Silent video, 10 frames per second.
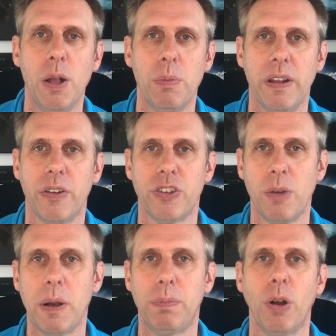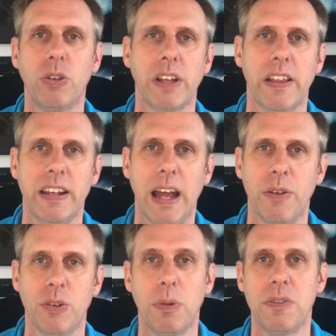but there are so many brokers out there now,
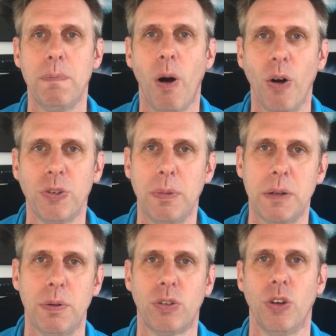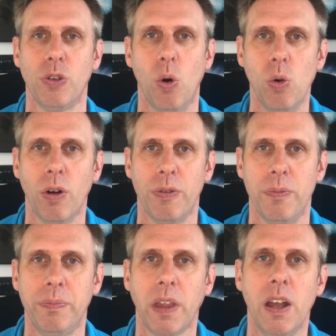it's almost impossible to put across all of them.